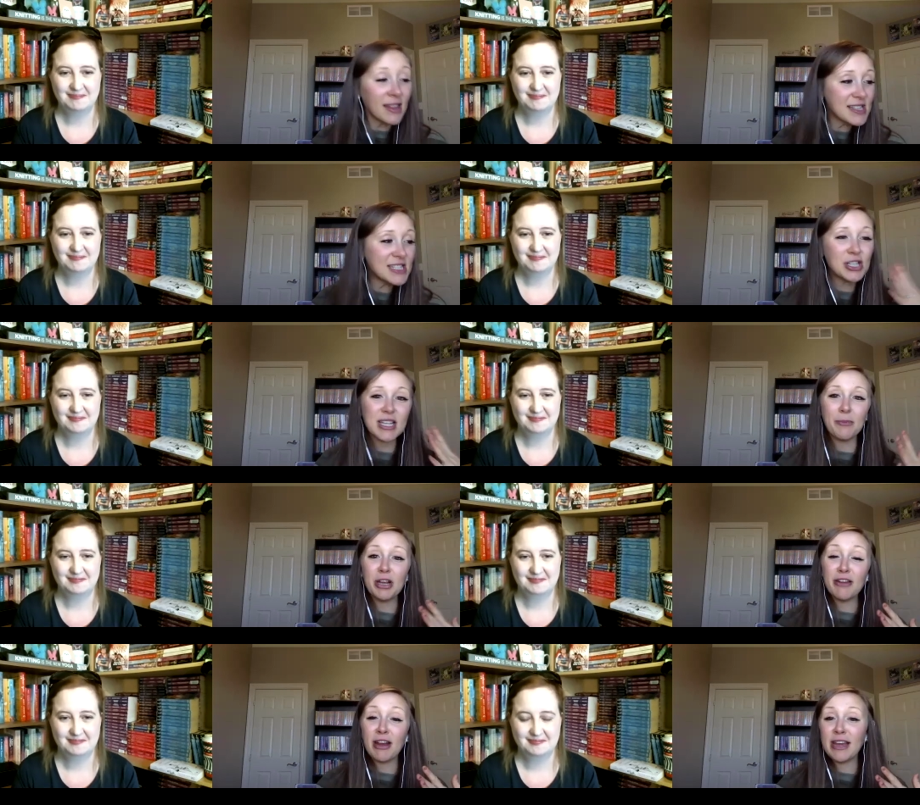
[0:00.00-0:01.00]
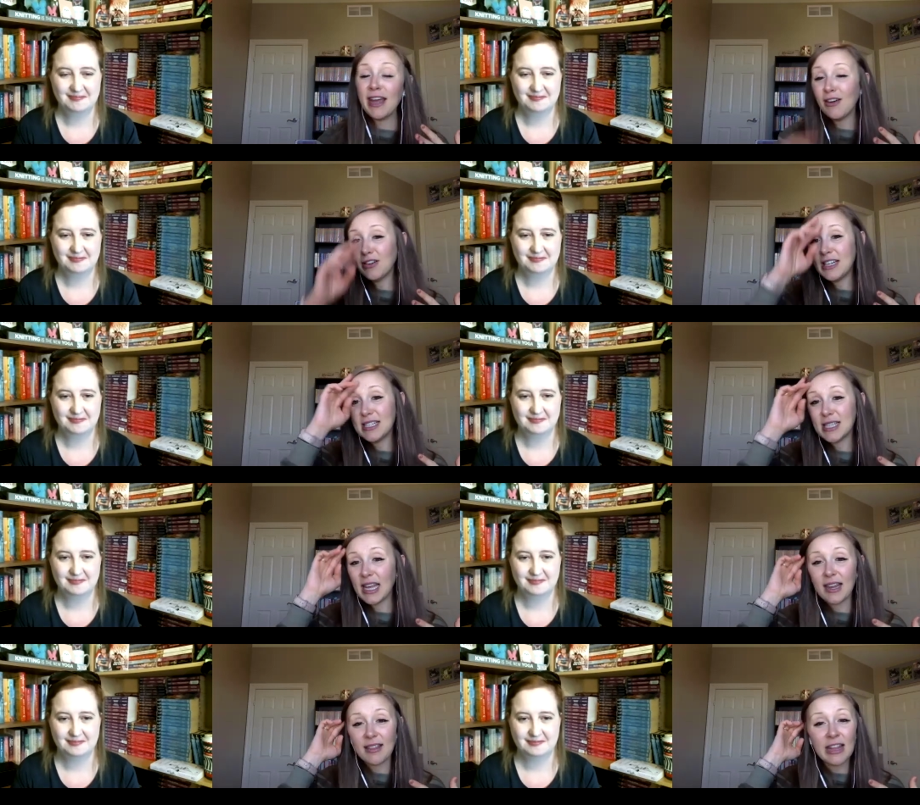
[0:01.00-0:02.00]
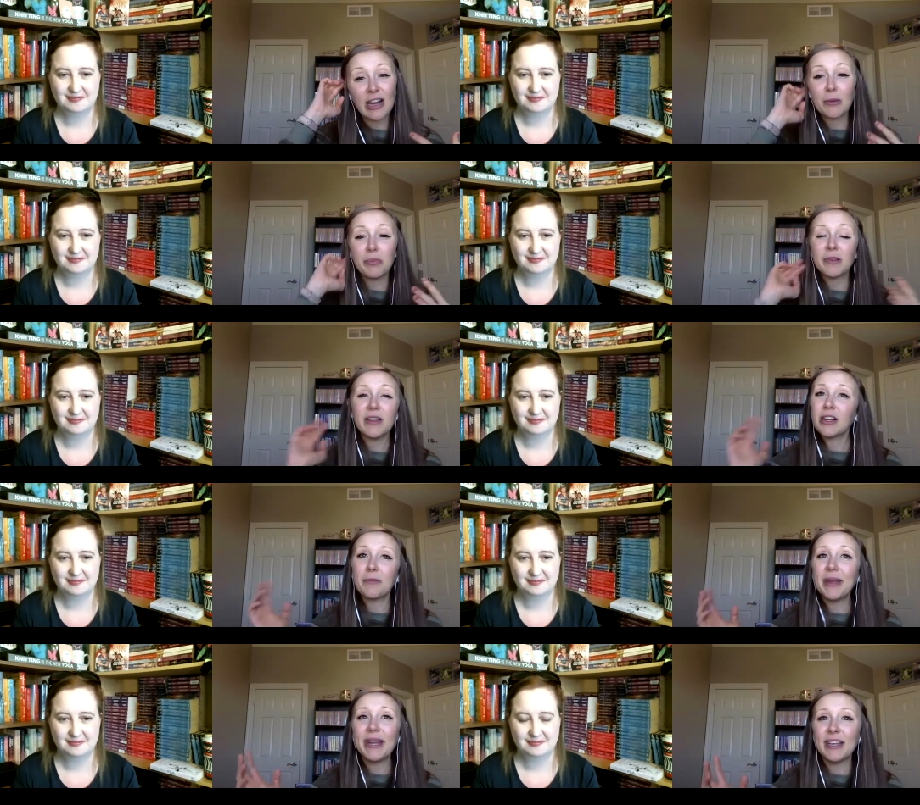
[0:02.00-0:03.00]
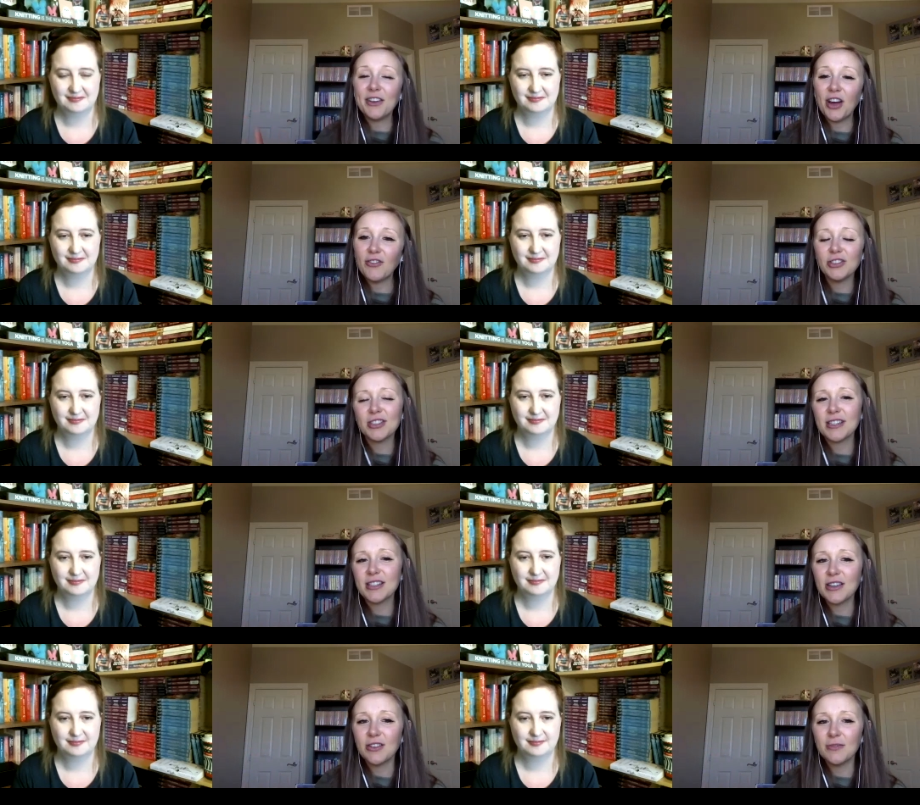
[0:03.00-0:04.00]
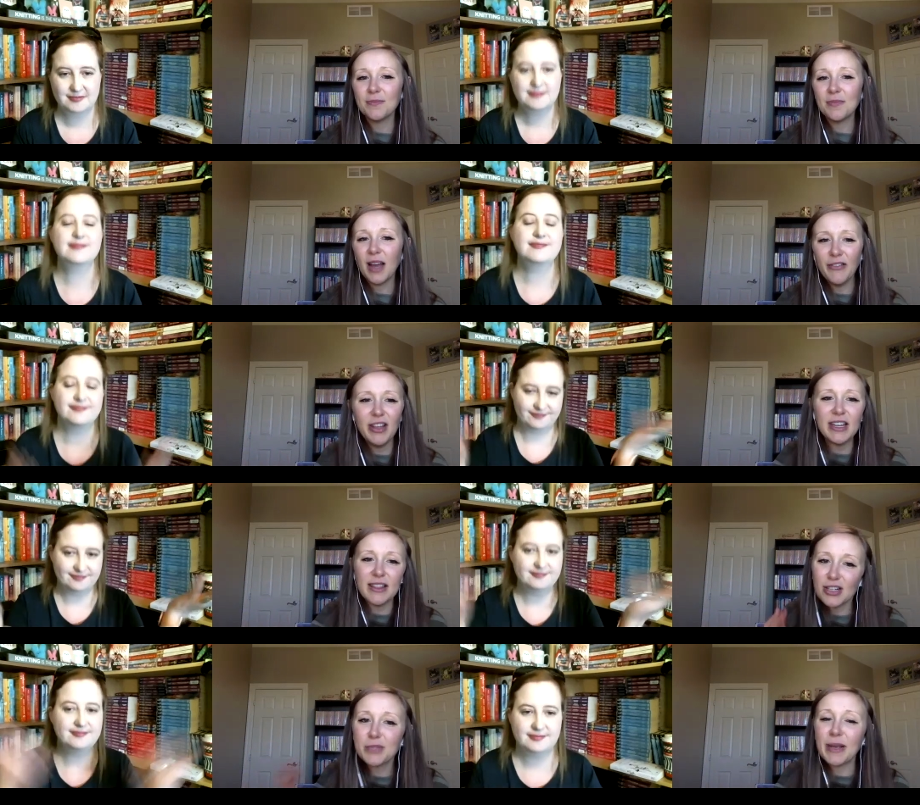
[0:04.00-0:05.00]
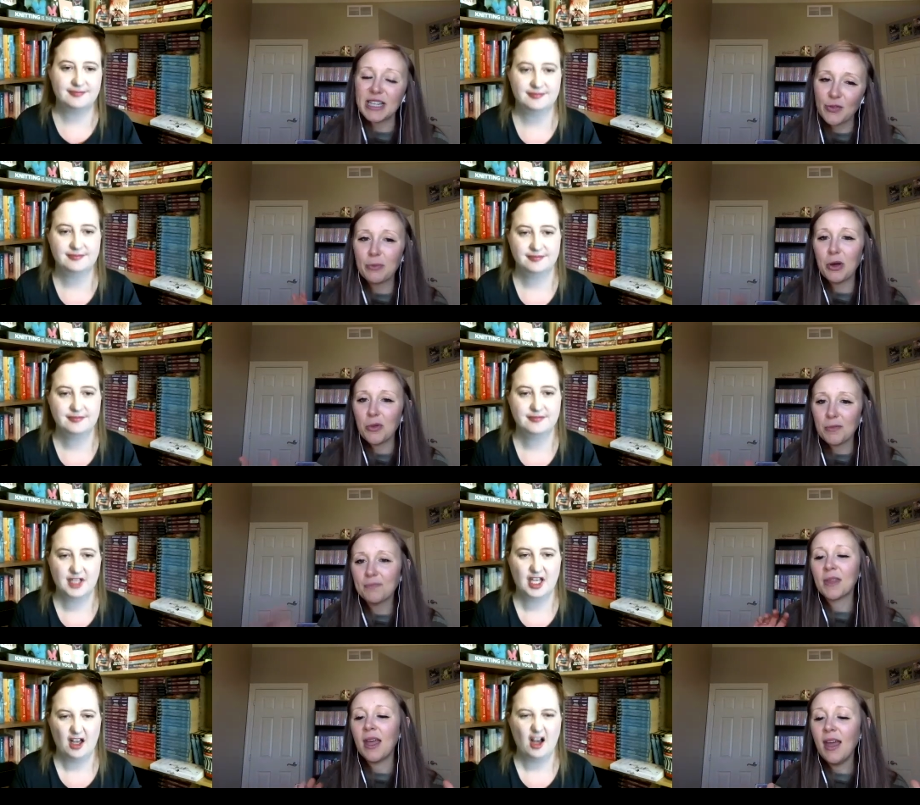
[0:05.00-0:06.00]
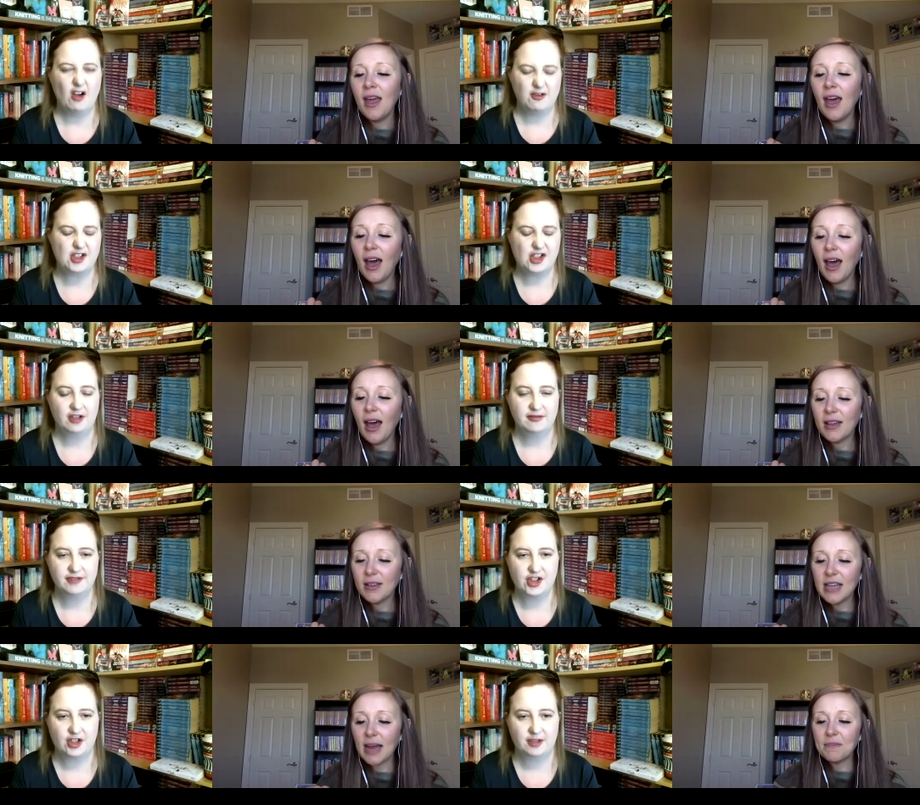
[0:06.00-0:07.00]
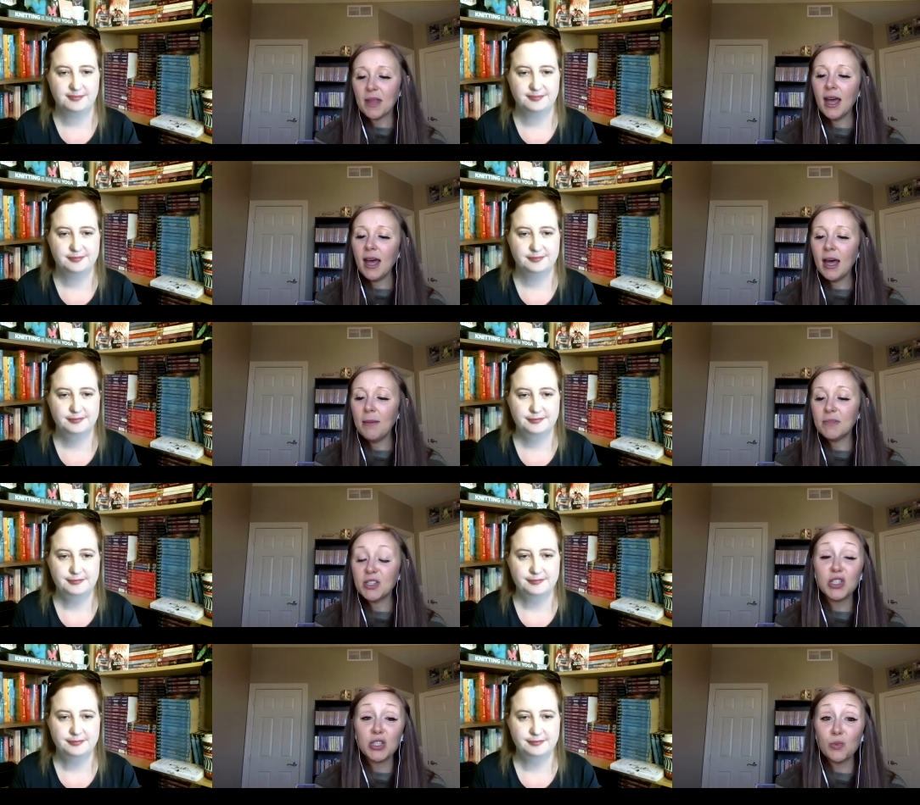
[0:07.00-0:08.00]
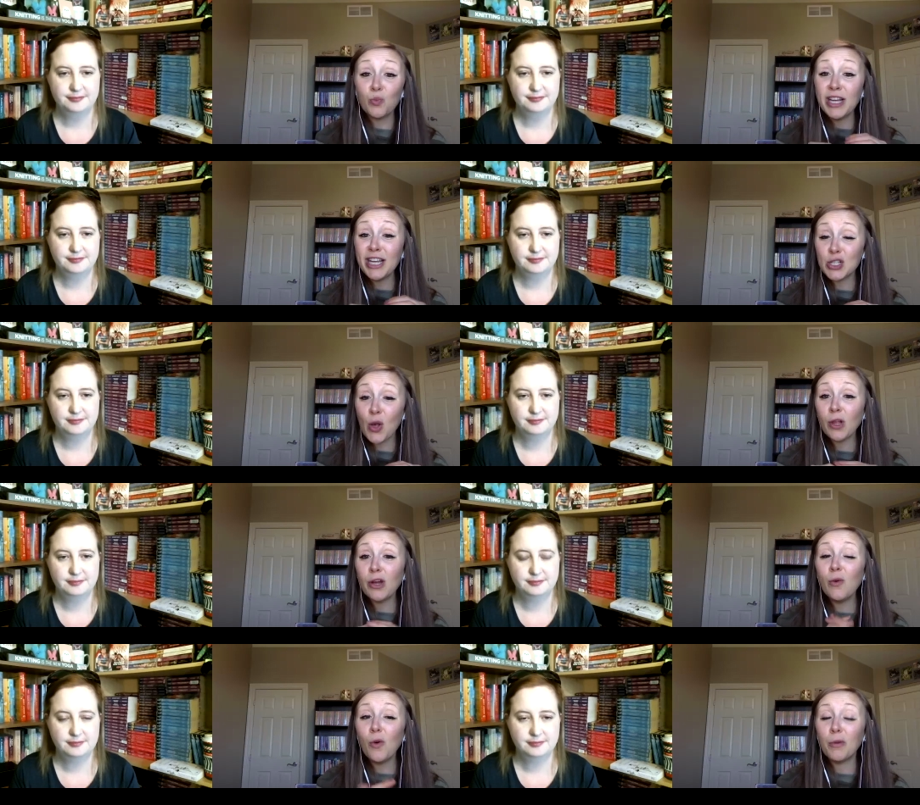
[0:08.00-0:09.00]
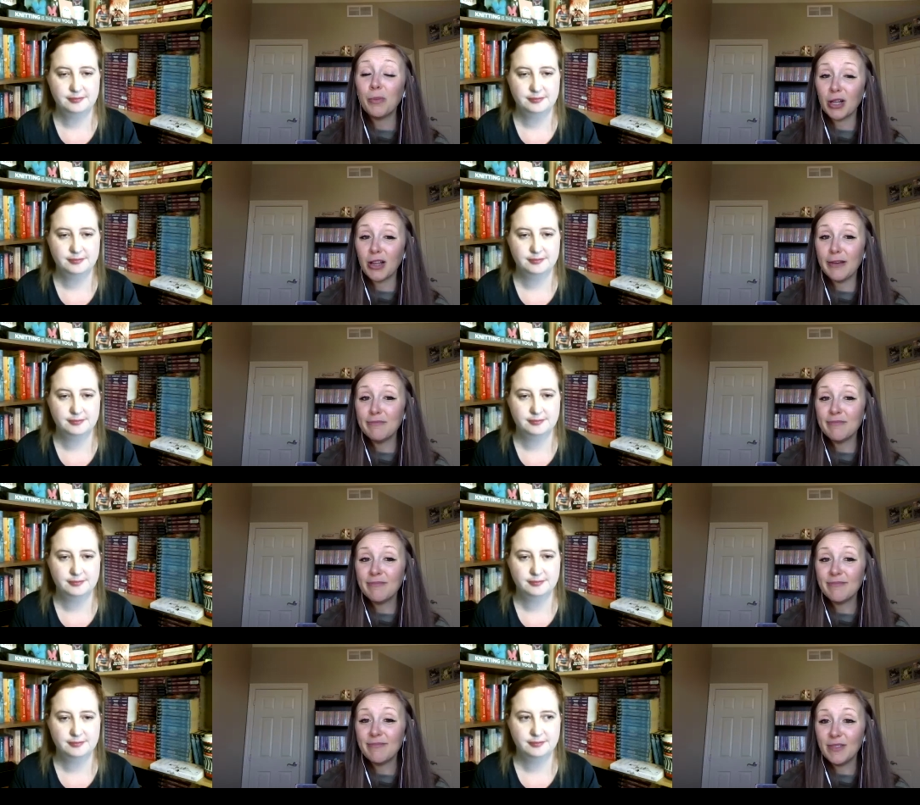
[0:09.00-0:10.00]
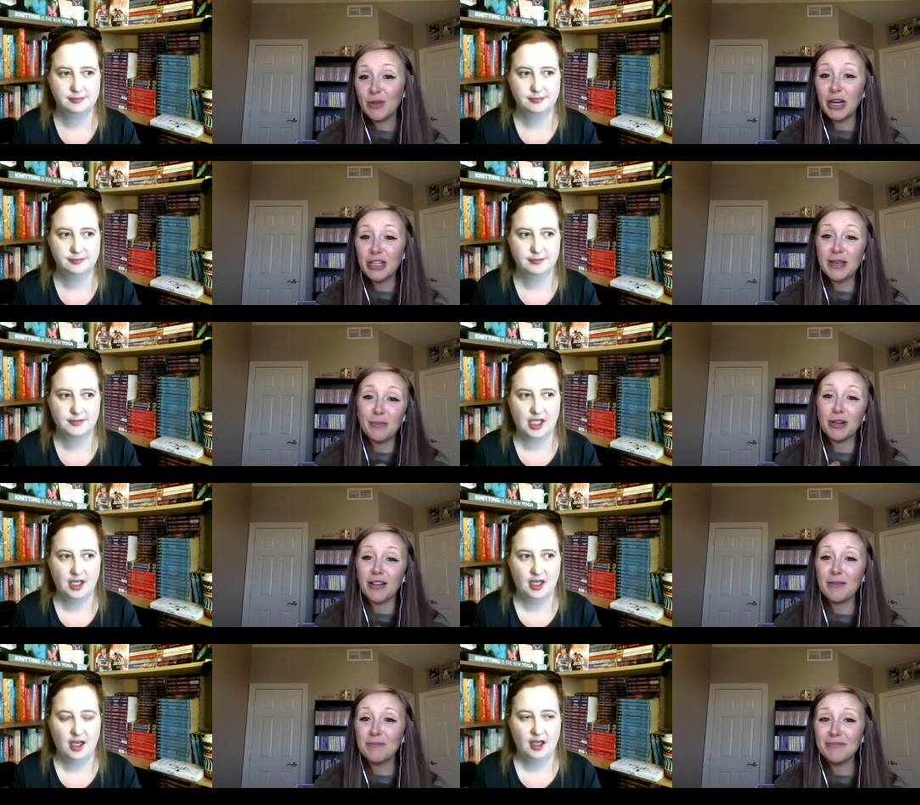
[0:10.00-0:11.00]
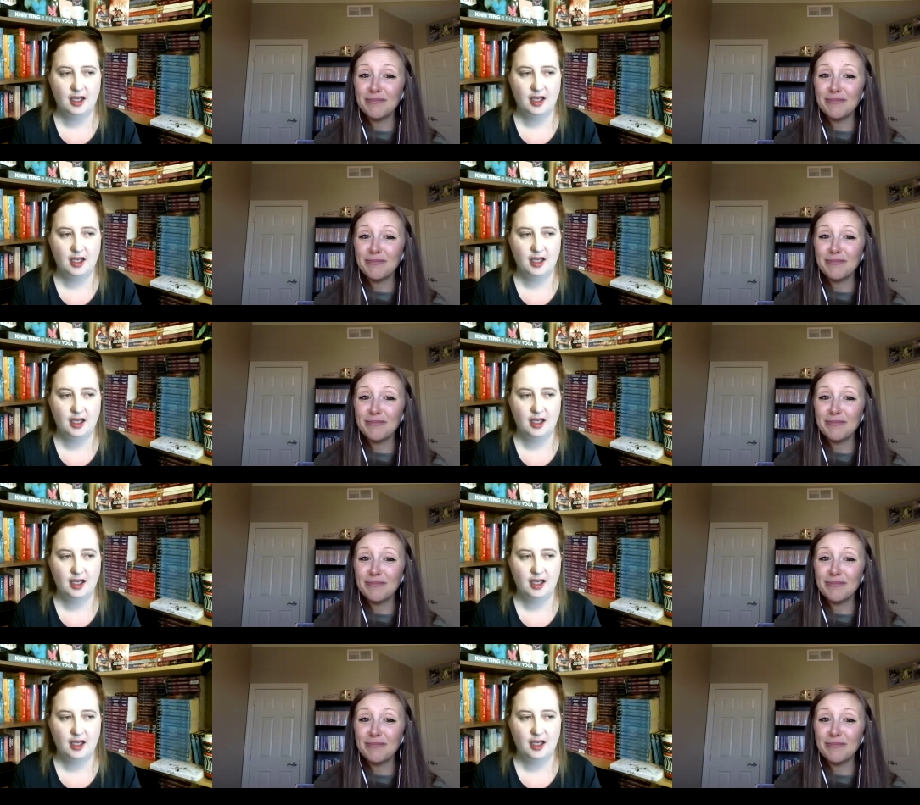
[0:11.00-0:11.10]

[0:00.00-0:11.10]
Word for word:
Speaker 1: the series I'm reading right now is like their comp- are companion novels, and so I feel like there's space for both.
Speaker 2: Oh, for sure, for sure.
Speaker 1: Yeah. Um, reading solo or book club. You better say book club.